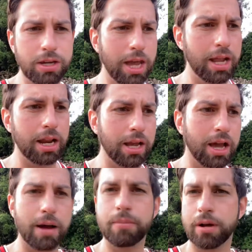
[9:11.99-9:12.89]
get an
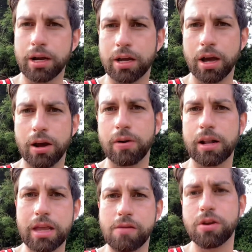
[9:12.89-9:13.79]
income, and go, and
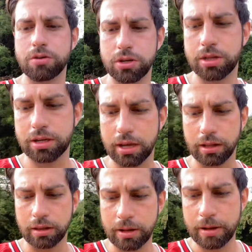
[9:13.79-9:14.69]
leave you to the deal.